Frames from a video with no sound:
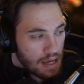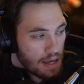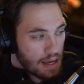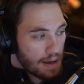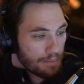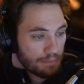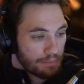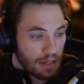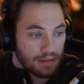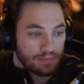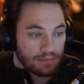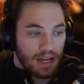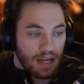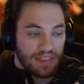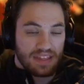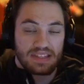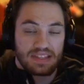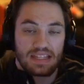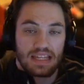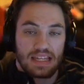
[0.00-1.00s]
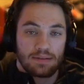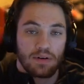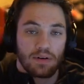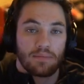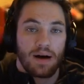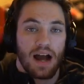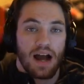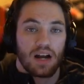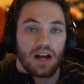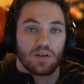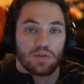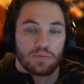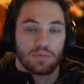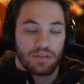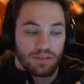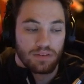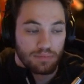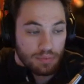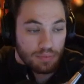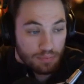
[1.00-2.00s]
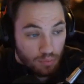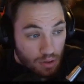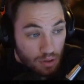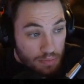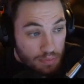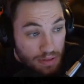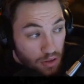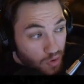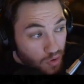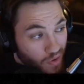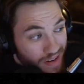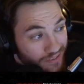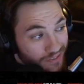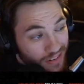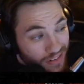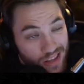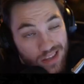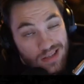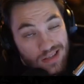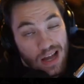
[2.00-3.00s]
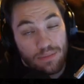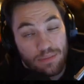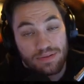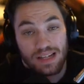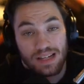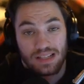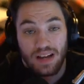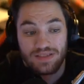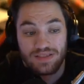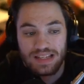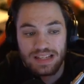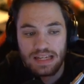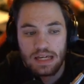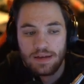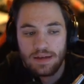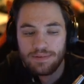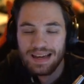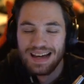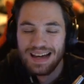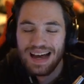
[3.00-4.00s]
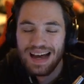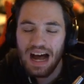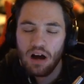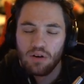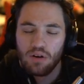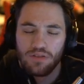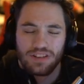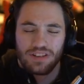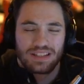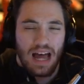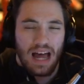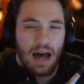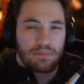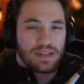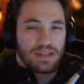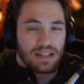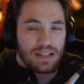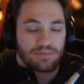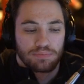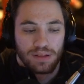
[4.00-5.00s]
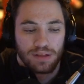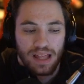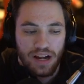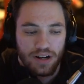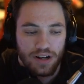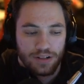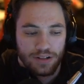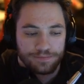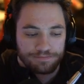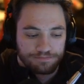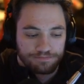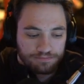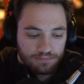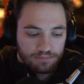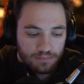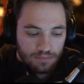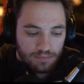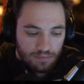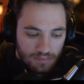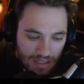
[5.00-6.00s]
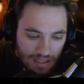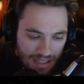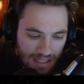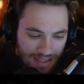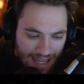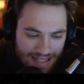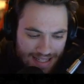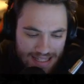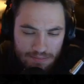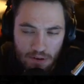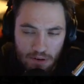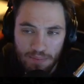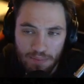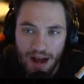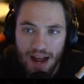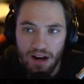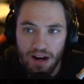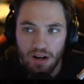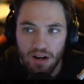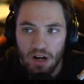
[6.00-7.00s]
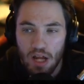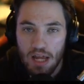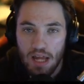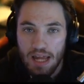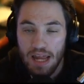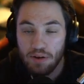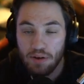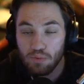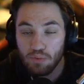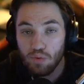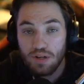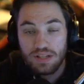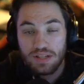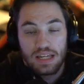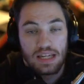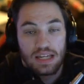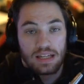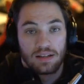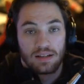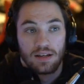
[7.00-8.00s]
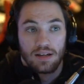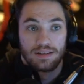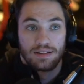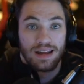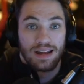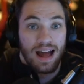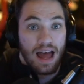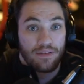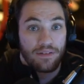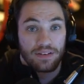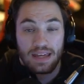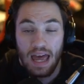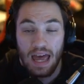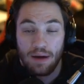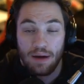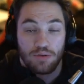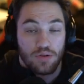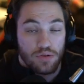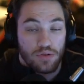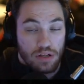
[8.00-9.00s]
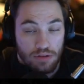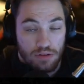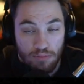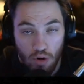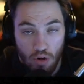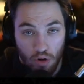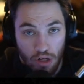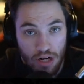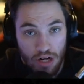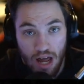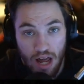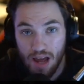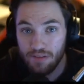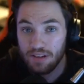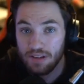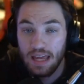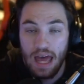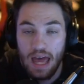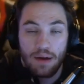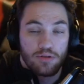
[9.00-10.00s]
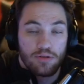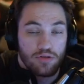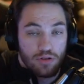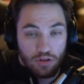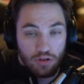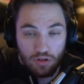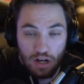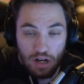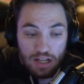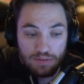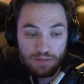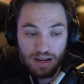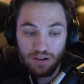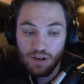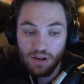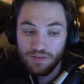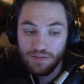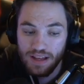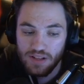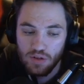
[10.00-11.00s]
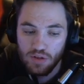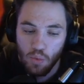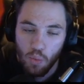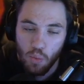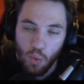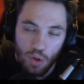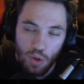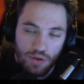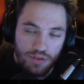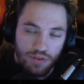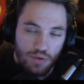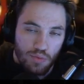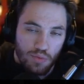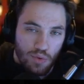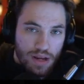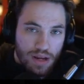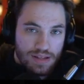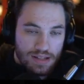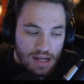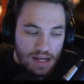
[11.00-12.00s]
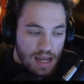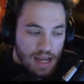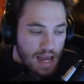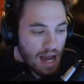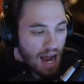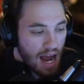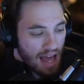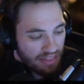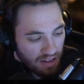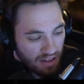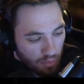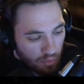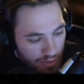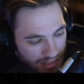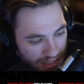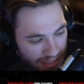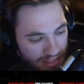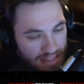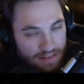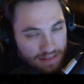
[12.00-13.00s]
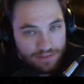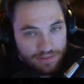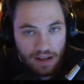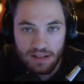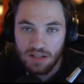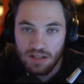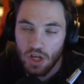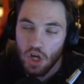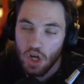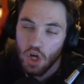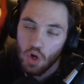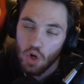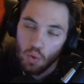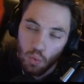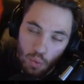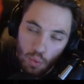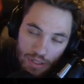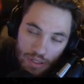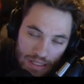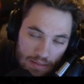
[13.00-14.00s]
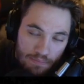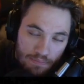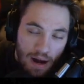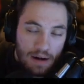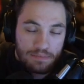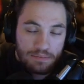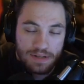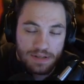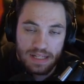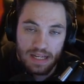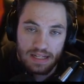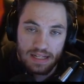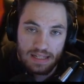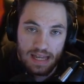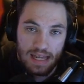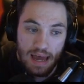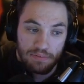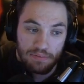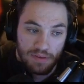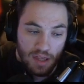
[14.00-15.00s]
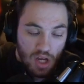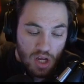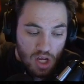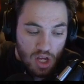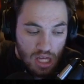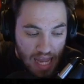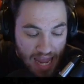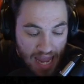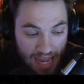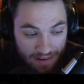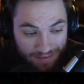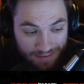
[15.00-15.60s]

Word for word: But I think Timo Meier would be a great fit in the top six. Obviously, I don't know if a top six player like Timo Meier and risking not having chemistry with Malkin, not having chemistry with Crosby, I don't know if that's worth the risk. I think we need defense. We need bottom six depth, and